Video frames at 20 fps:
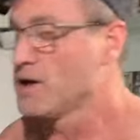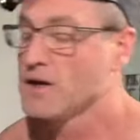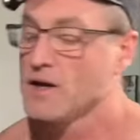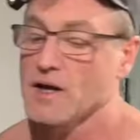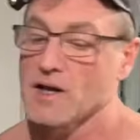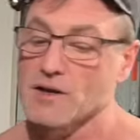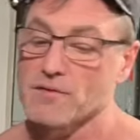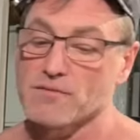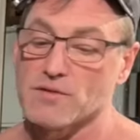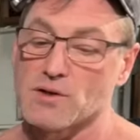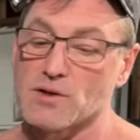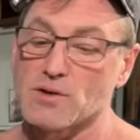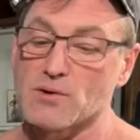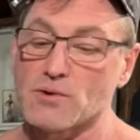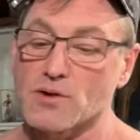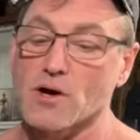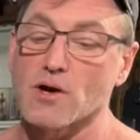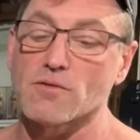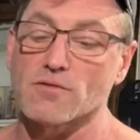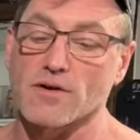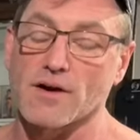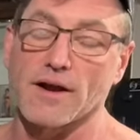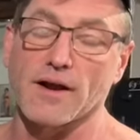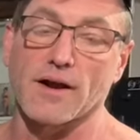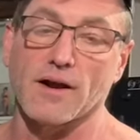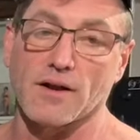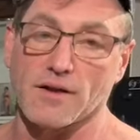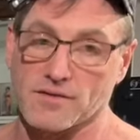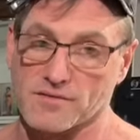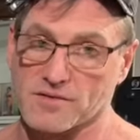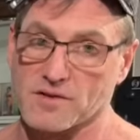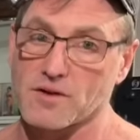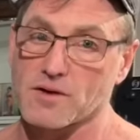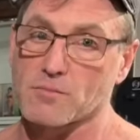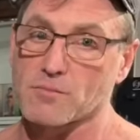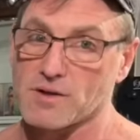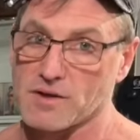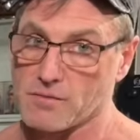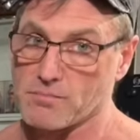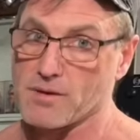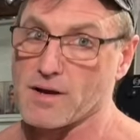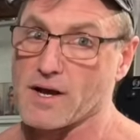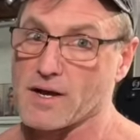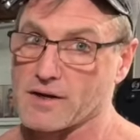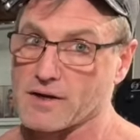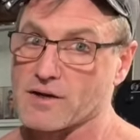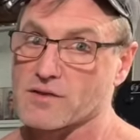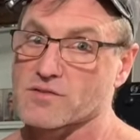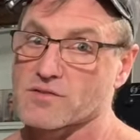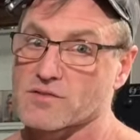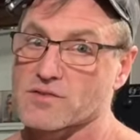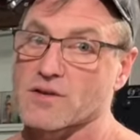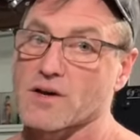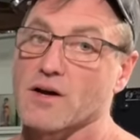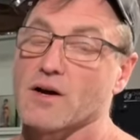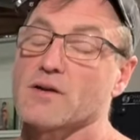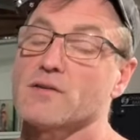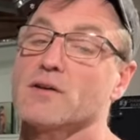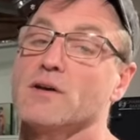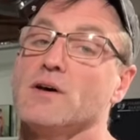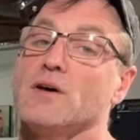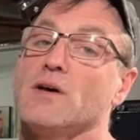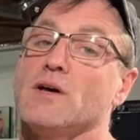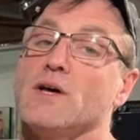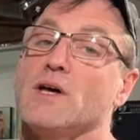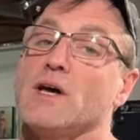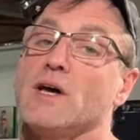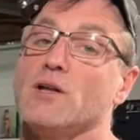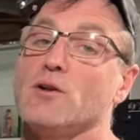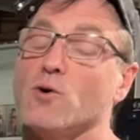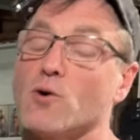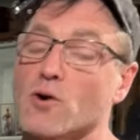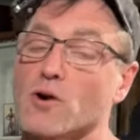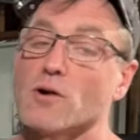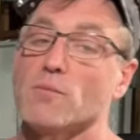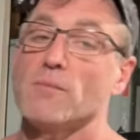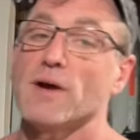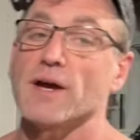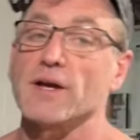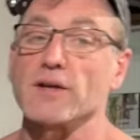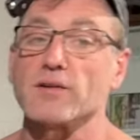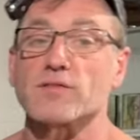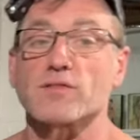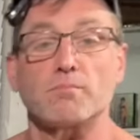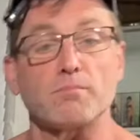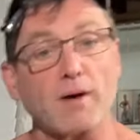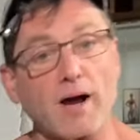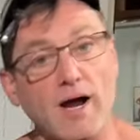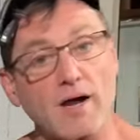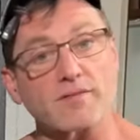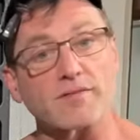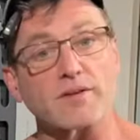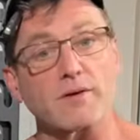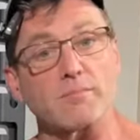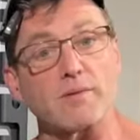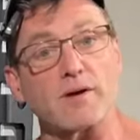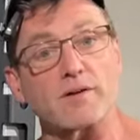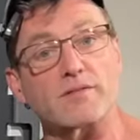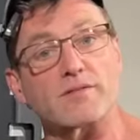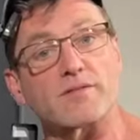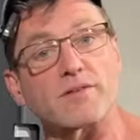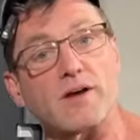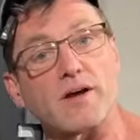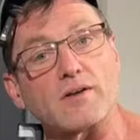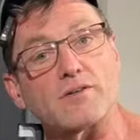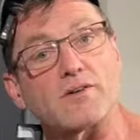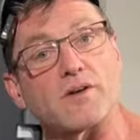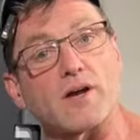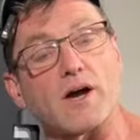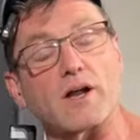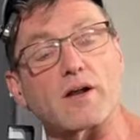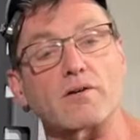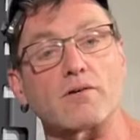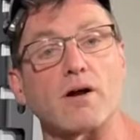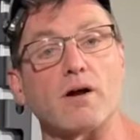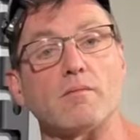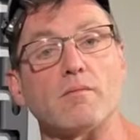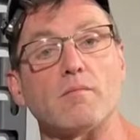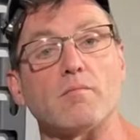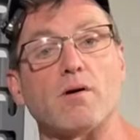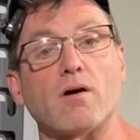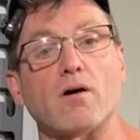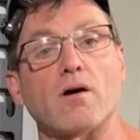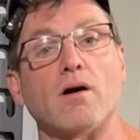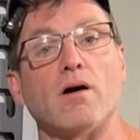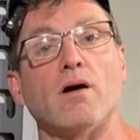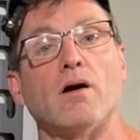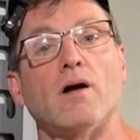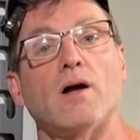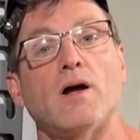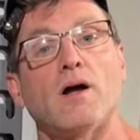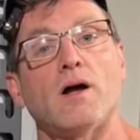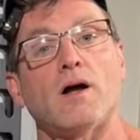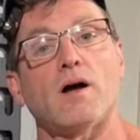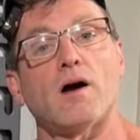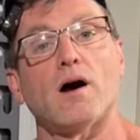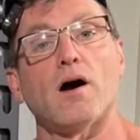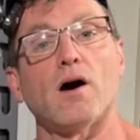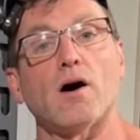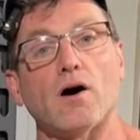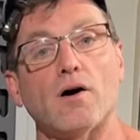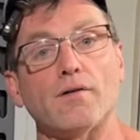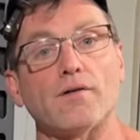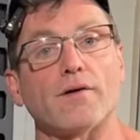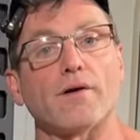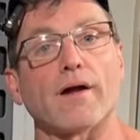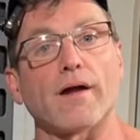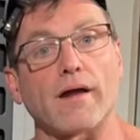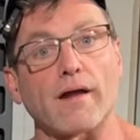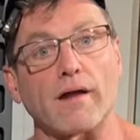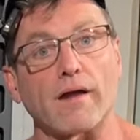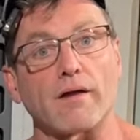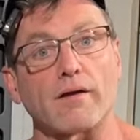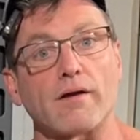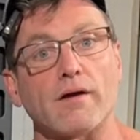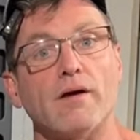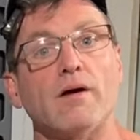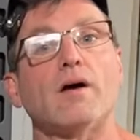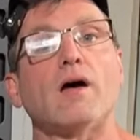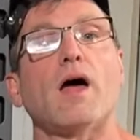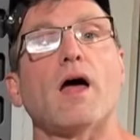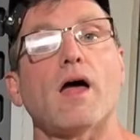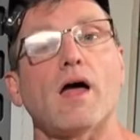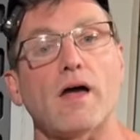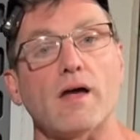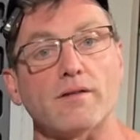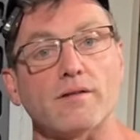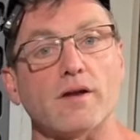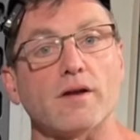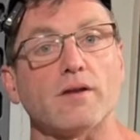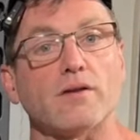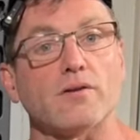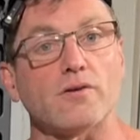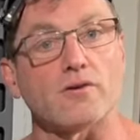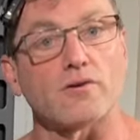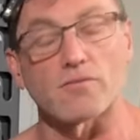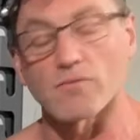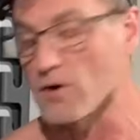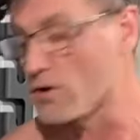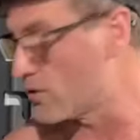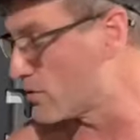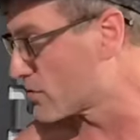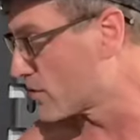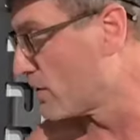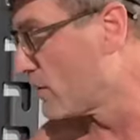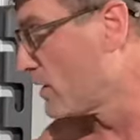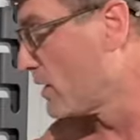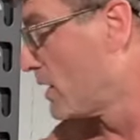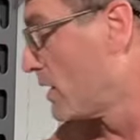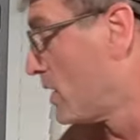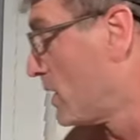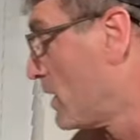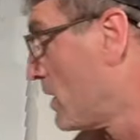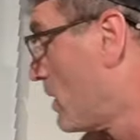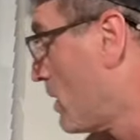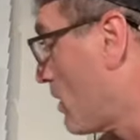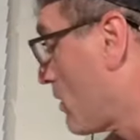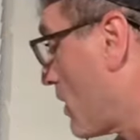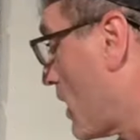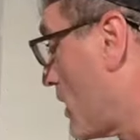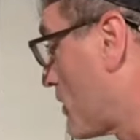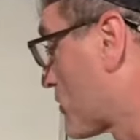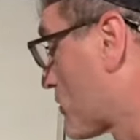and if you do it overhand, it's gonna be a back exercise. In order to make this a bicep exercise, you gotta grab the bar underhand and then do your rows. All right,